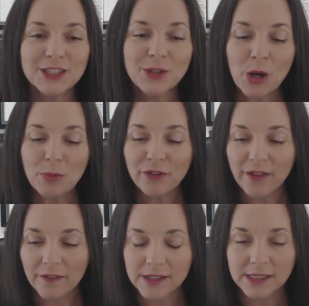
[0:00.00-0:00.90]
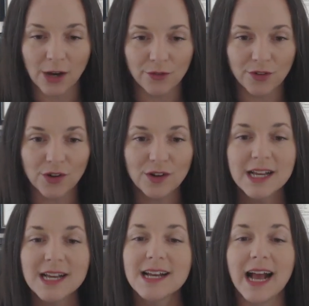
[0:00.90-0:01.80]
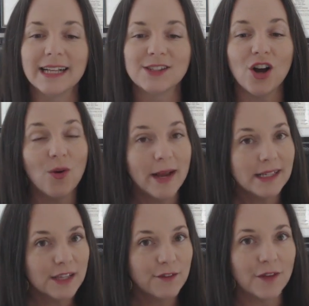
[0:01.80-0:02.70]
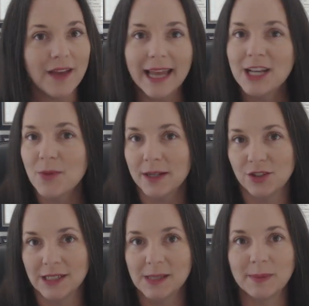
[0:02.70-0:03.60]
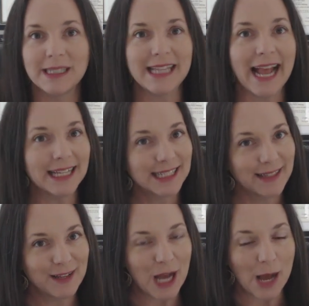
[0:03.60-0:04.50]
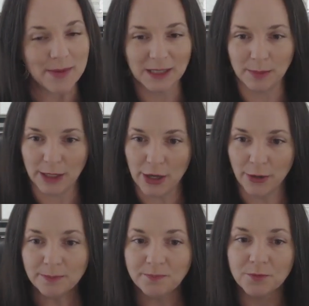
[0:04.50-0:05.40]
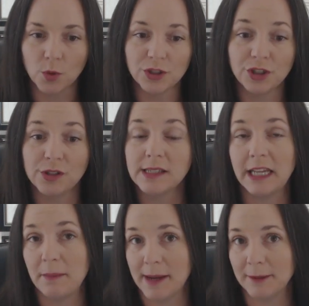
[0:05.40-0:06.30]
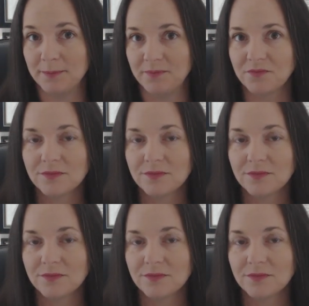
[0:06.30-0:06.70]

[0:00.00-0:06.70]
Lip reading: So I hope you found this helpful. As always, if you have any questions, please ask in the comments below or shoot us an email.